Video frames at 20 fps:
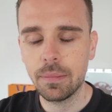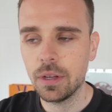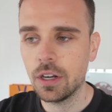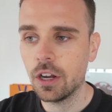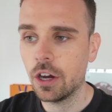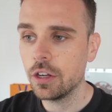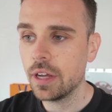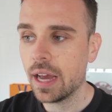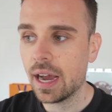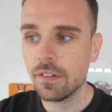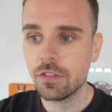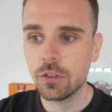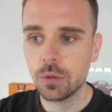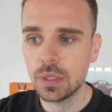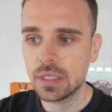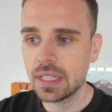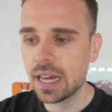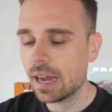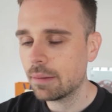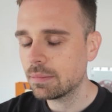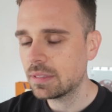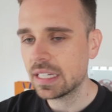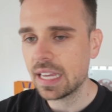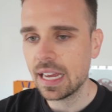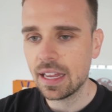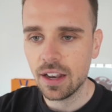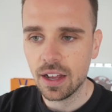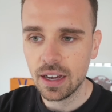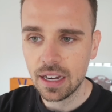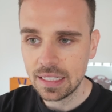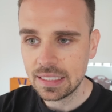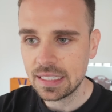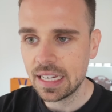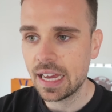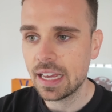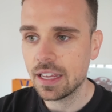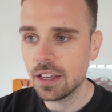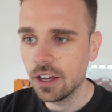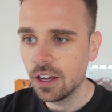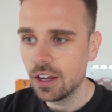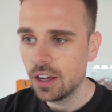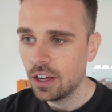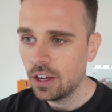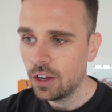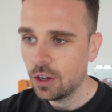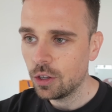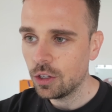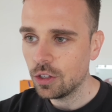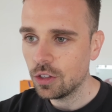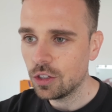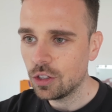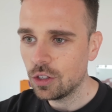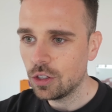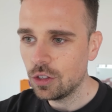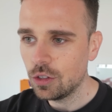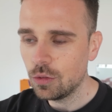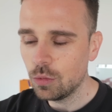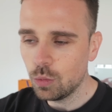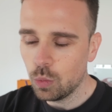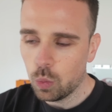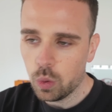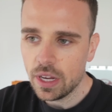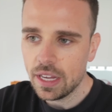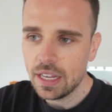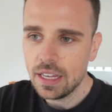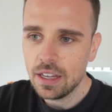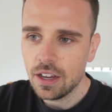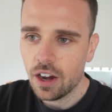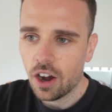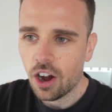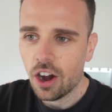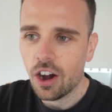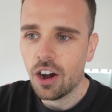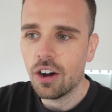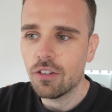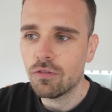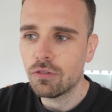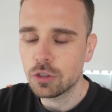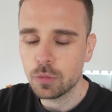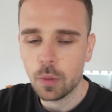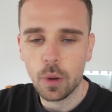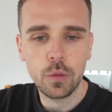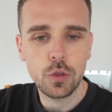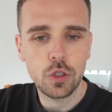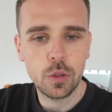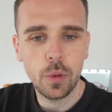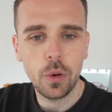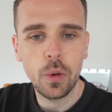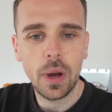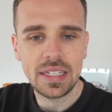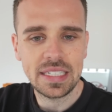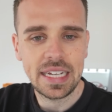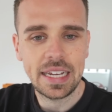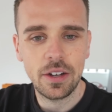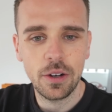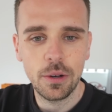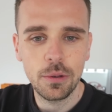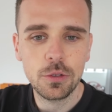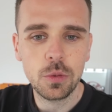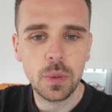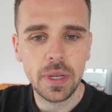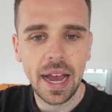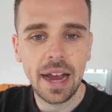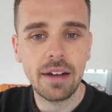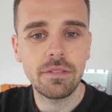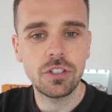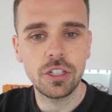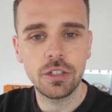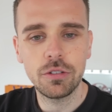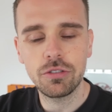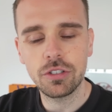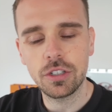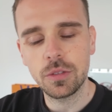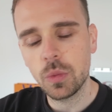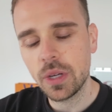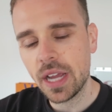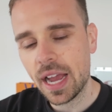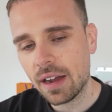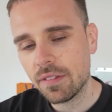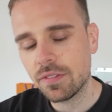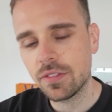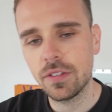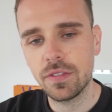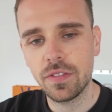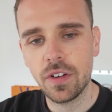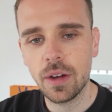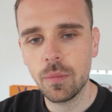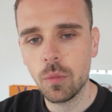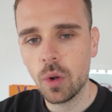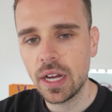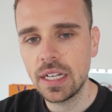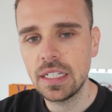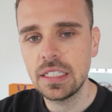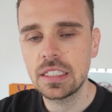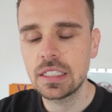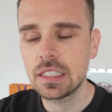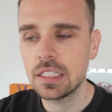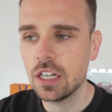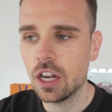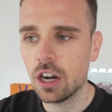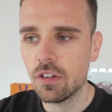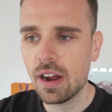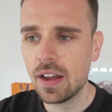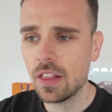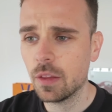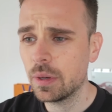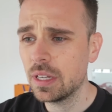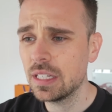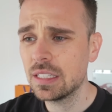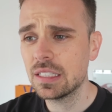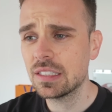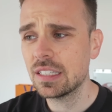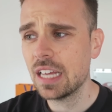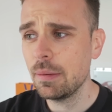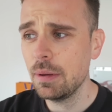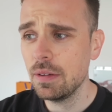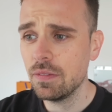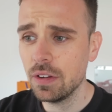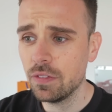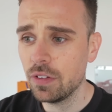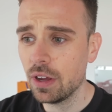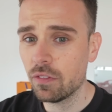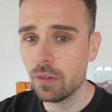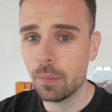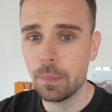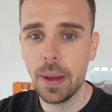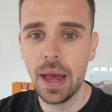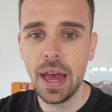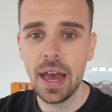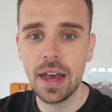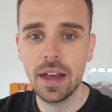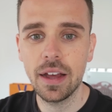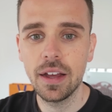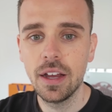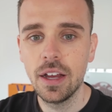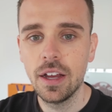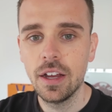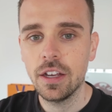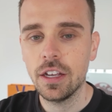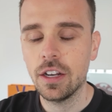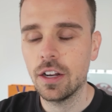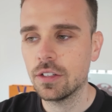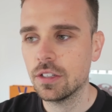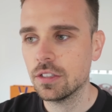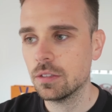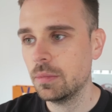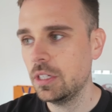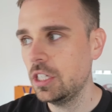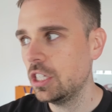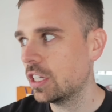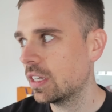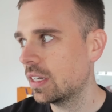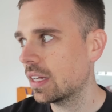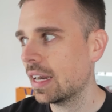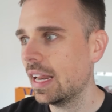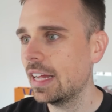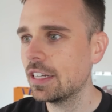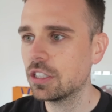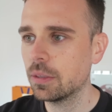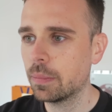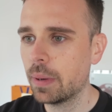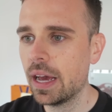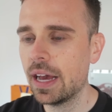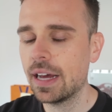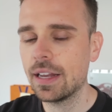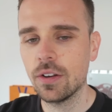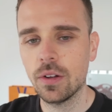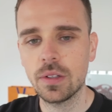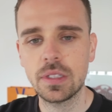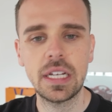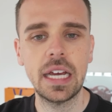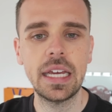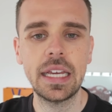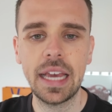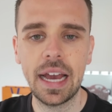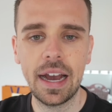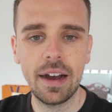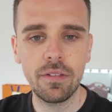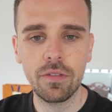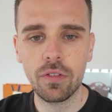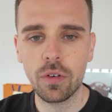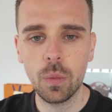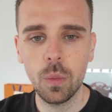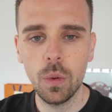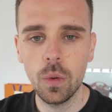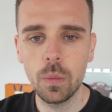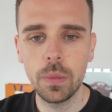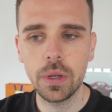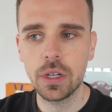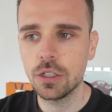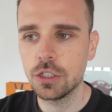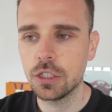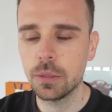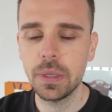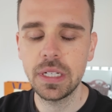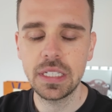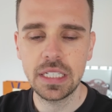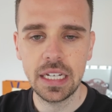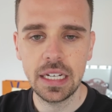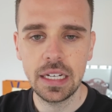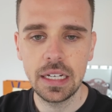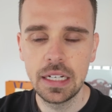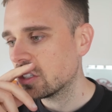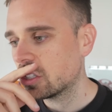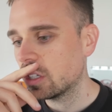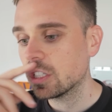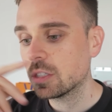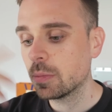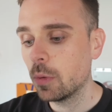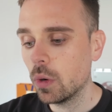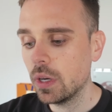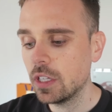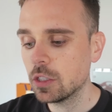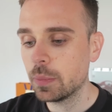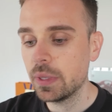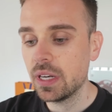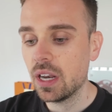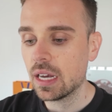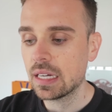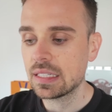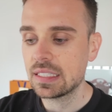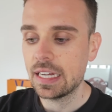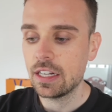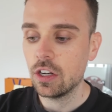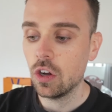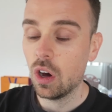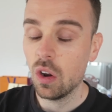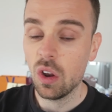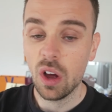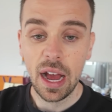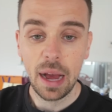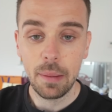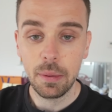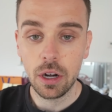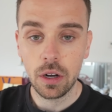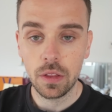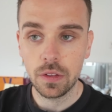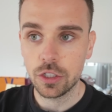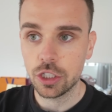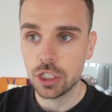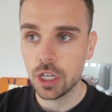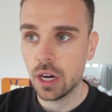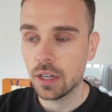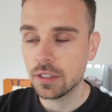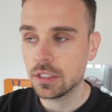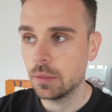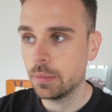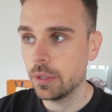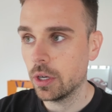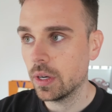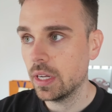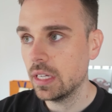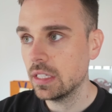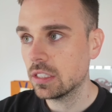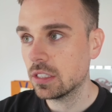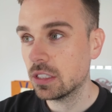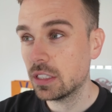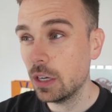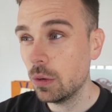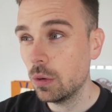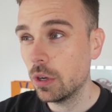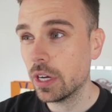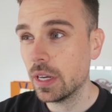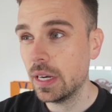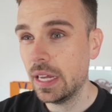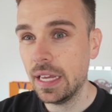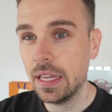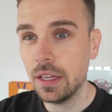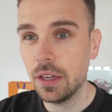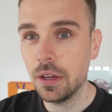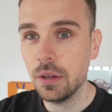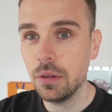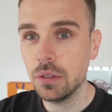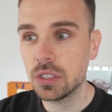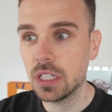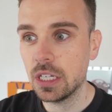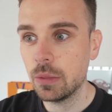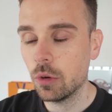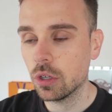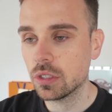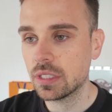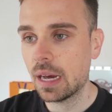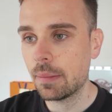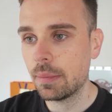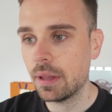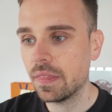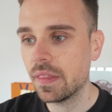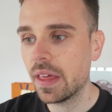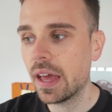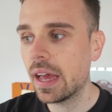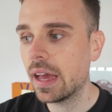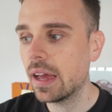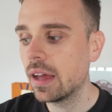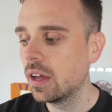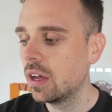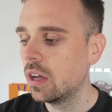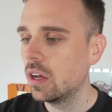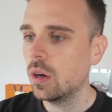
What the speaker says: You know, you have to adapt. Again, like I say, we are responsible as adults. We have children. We have to find ways, you know, around them. And it's the same even if you have a pet. You know, it doesn't mean you can neglect your pet and not take it out for a walk because you're busy. So this morning has been, like I say, not a lot happening on the charts, to be honest. Still looking at EU, seeing what's happening there.